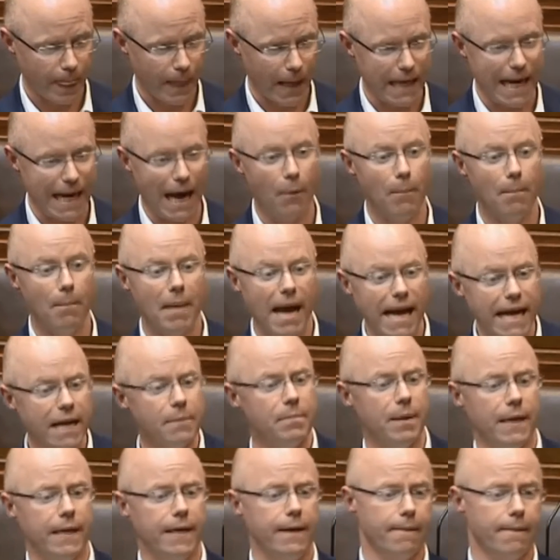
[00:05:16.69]
Now,
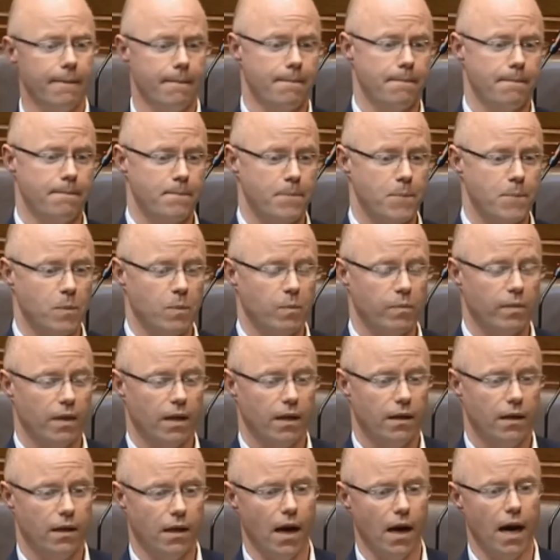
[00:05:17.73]
maybe
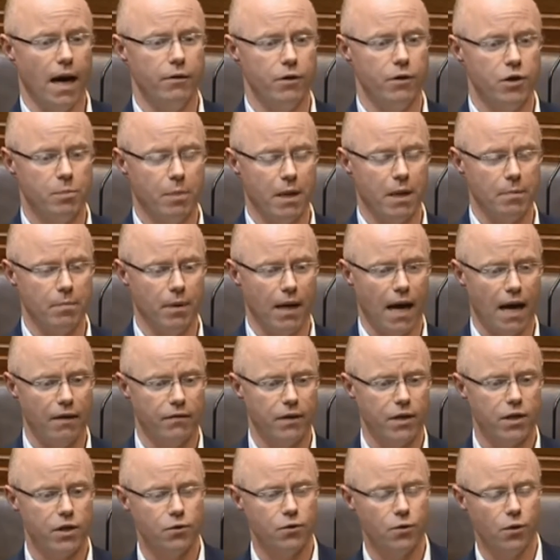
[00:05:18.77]
the Irish people have
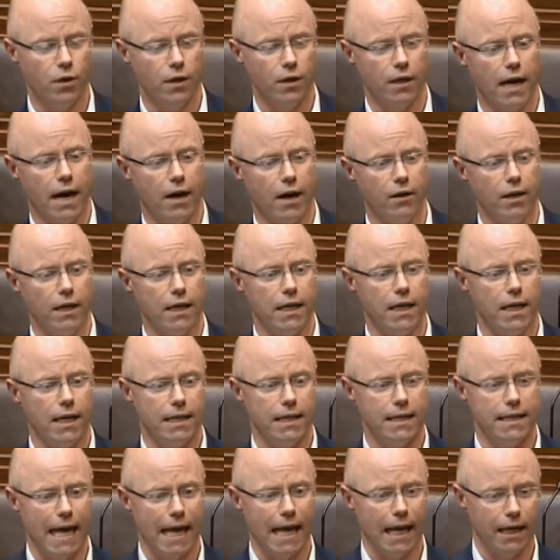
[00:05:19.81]
extraordinarily
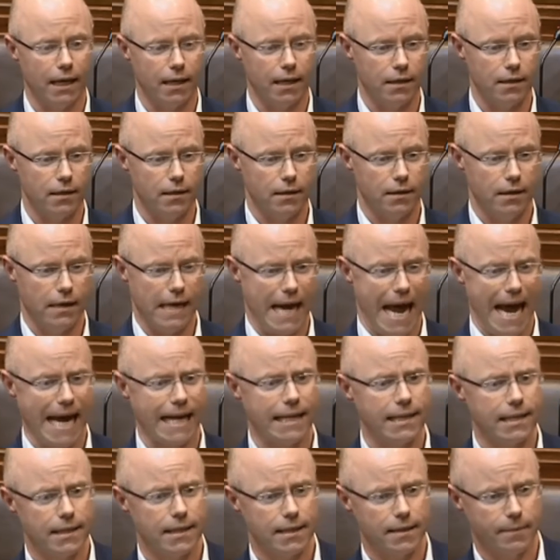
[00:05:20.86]
delicate
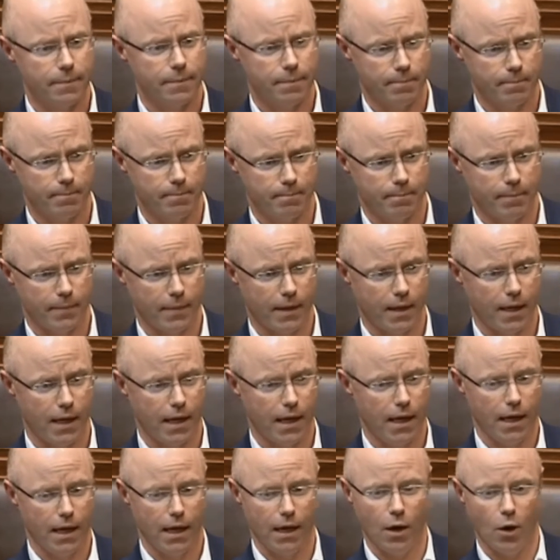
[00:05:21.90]
necks,
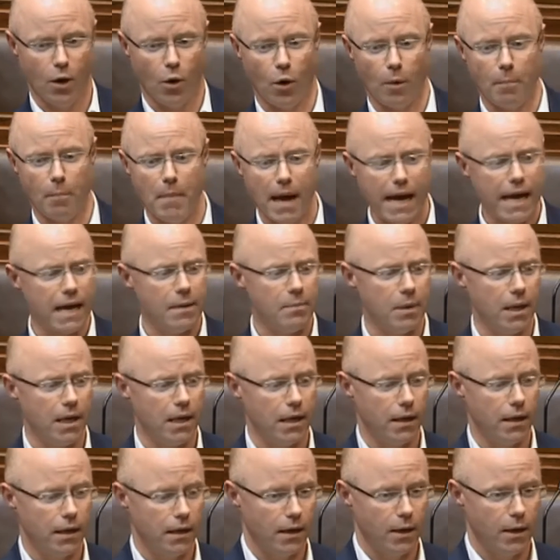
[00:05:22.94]
or
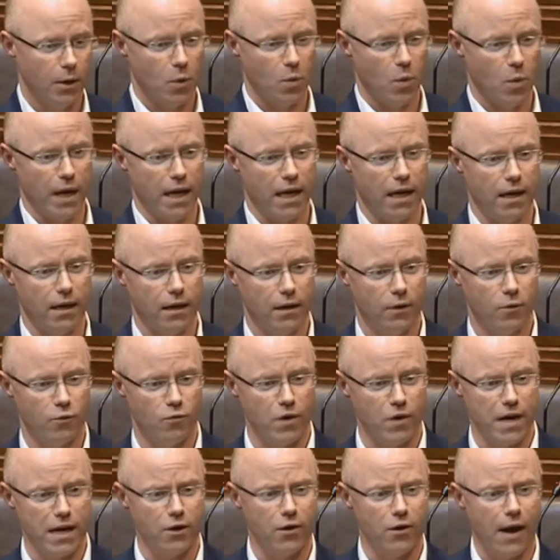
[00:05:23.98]
maybe we
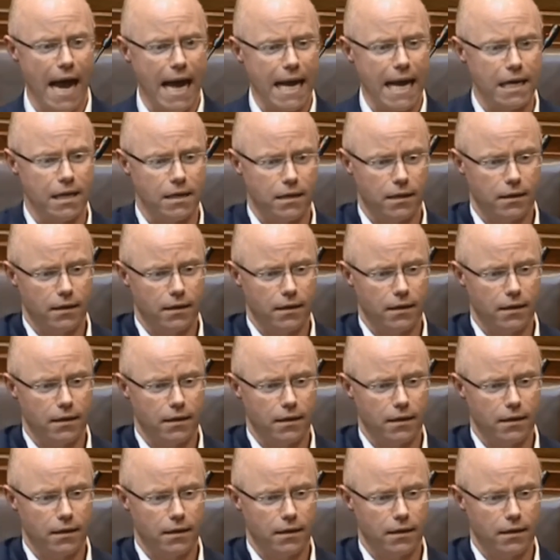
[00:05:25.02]
rear-end